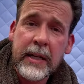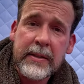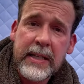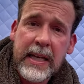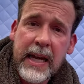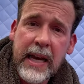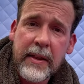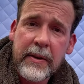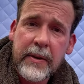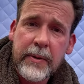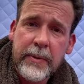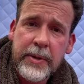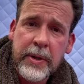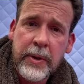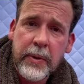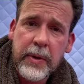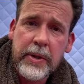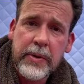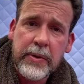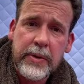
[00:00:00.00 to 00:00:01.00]
it together. There was
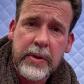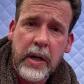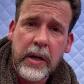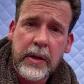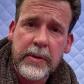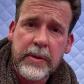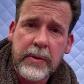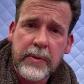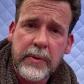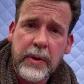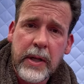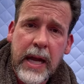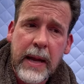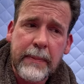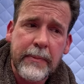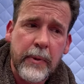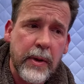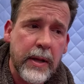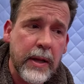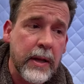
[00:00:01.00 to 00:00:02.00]
no issues at all, so I was really
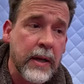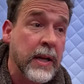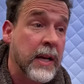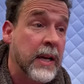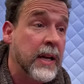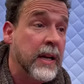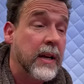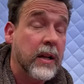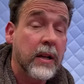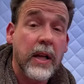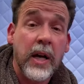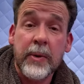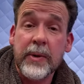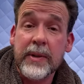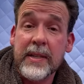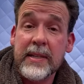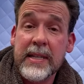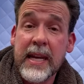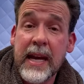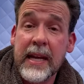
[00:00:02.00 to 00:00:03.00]
happy with it. Along
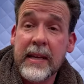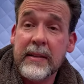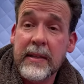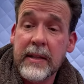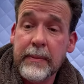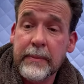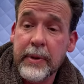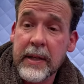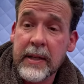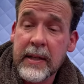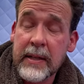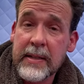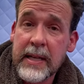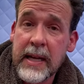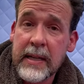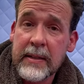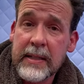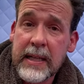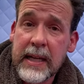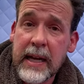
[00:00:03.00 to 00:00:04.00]
with the tent, putting the
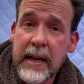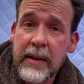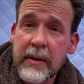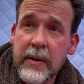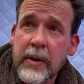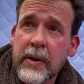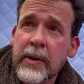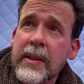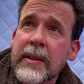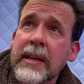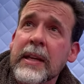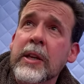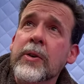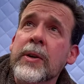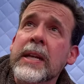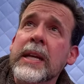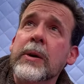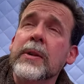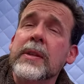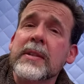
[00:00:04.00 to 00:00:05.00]
tent together. The only thing
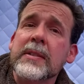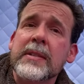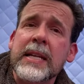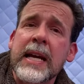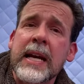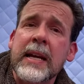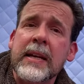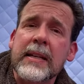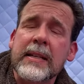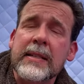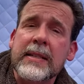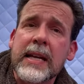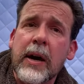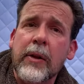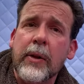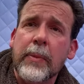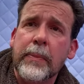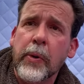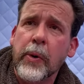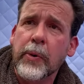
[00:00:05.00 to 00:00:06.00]
unique with this tent is how
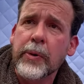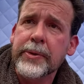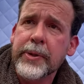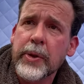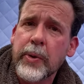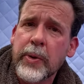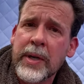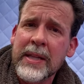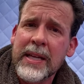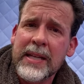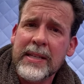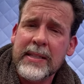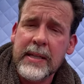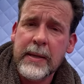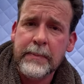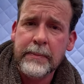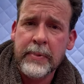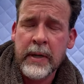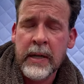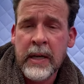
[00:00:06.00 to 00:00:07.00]
the poles go in. They
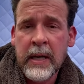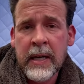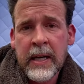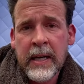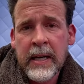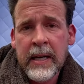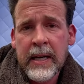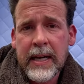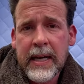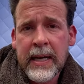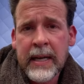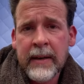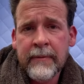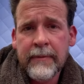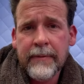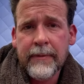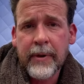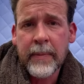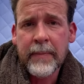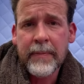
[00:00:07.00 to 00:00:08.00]
zip in
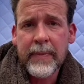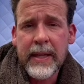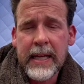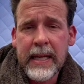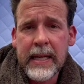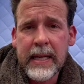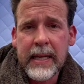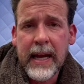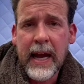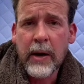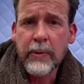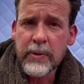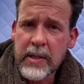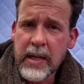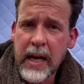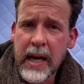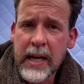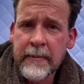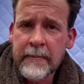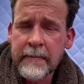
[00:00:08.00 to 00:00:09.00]
from the
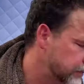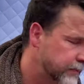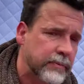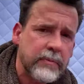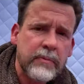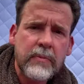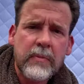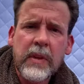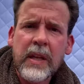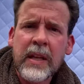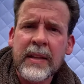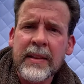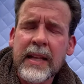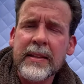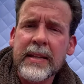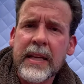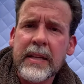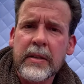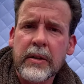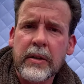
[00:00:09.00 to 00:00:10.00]
outside. That
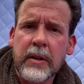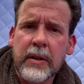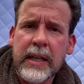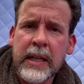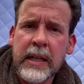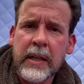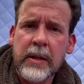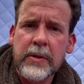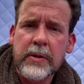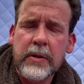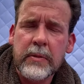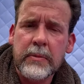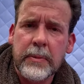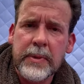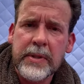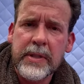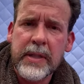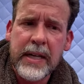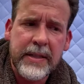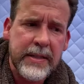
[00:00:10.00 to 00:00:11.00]
takes a little getting used to, but
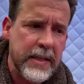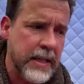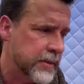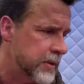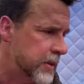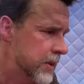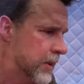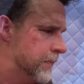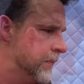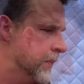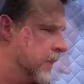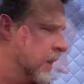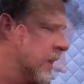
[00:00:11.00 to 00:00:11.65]
besides that, it's good.